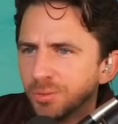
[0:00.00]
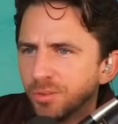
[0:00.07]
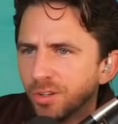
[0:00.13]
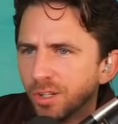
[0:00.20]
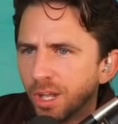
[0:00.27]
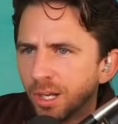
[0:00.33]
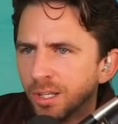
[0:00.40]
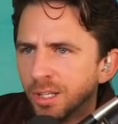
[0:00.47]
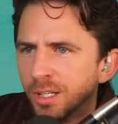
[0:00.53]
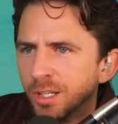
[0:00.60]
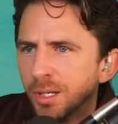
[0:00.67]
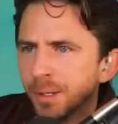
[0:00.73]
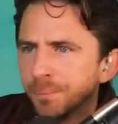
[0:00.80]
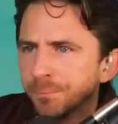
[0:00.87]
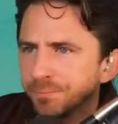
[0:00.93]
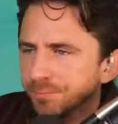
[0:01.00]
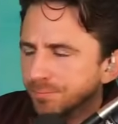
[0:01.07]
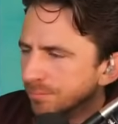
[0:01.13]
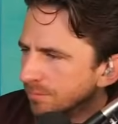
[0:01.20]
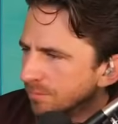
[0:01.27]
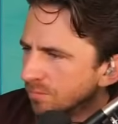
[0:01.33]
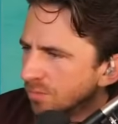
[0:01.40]
move it along.
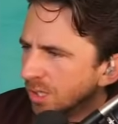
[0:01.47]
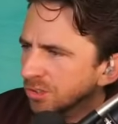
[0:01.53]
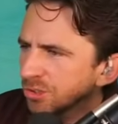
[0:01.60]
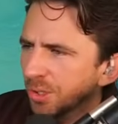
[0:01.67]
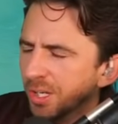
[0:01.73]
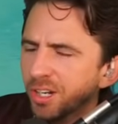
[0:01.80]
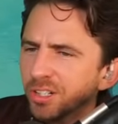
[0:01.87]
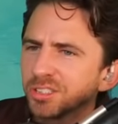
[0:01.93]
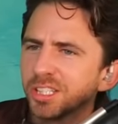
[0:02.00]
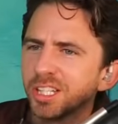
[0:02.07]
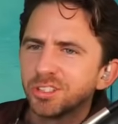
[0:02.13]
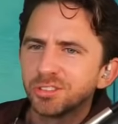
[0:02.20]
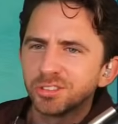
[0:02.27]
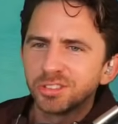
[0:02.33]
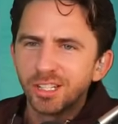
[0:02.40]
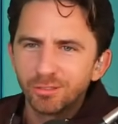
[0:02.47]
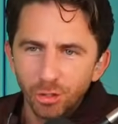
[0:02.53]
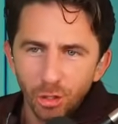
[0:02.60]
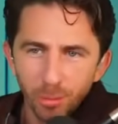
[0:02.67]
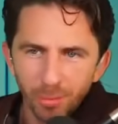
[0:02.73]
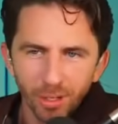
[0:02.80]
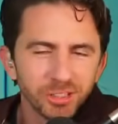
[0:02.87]
So here's an interesting
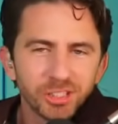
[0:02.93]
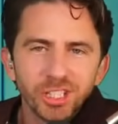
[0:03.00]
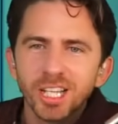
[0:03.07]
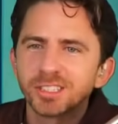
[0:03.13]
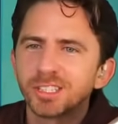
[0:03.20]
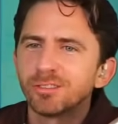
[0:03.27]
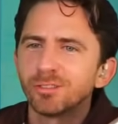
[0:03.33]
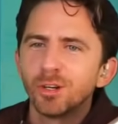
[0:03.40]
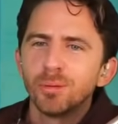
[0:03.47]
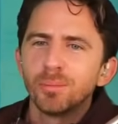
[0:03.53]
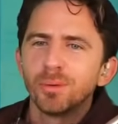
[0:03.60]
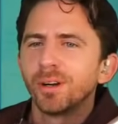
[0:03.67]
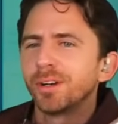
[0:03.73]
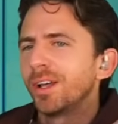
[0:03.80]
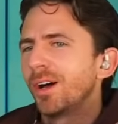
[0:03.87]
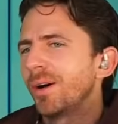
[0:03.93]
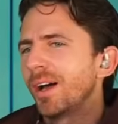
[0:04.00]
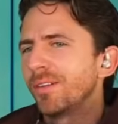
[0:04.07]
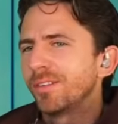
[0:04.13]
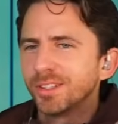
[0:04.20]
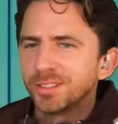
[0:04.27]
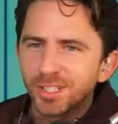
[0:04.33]
rumor. Just a rumor, no
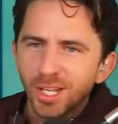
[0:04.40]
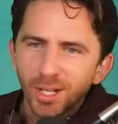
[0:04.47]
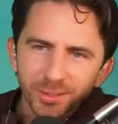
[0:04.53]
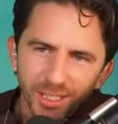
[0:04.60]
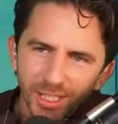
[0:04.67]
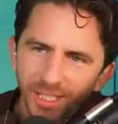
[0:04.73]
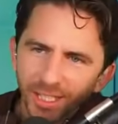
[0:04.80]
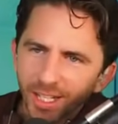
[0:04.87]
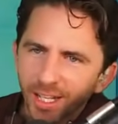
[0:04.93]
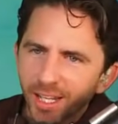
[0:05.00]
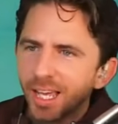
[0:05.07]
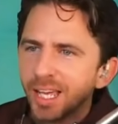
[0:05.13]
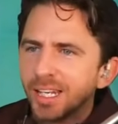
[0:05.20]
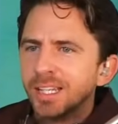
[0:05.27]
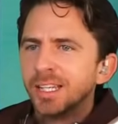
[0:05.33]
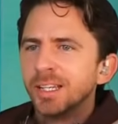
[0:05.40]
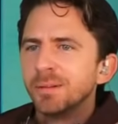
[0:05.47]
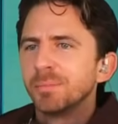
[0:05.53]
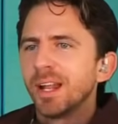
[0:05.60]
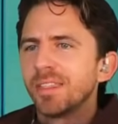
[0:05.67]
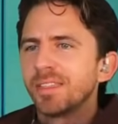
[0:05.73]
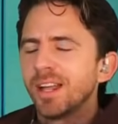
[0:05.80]
evidence, no tea, none of that
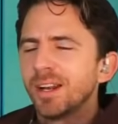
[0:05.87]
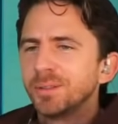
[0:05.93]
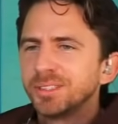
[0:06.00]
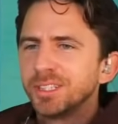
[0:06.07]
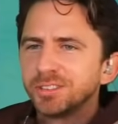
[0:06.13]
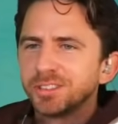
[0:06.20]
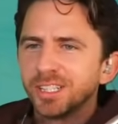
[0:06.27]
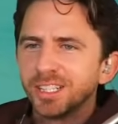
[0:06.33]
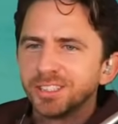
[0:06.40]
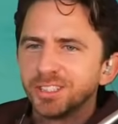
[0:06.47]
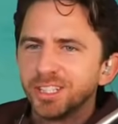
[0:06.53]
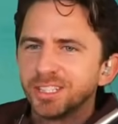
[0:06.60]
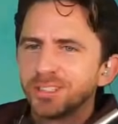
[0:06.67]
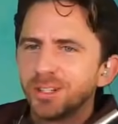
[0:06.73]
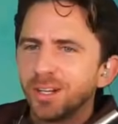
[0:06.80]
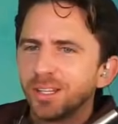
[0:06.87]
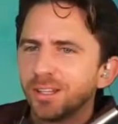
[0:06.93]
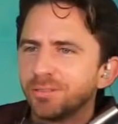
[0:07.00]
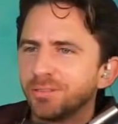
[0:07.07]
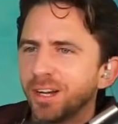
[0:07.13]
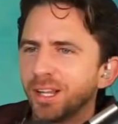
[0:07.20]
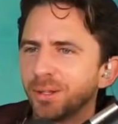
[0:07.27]
but I thought it was interesting because you guys know I
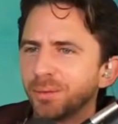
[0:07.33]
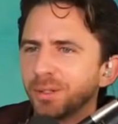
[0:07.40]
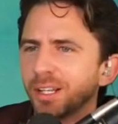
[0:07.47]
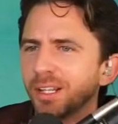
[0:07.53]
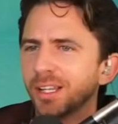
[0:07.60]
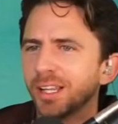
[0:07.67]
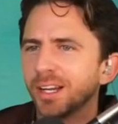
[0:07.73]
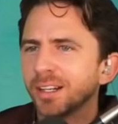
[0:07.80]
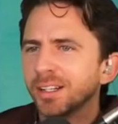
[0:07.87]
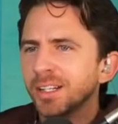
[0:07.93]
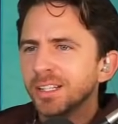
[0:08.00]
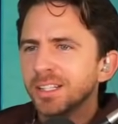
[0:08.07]
love following Clare.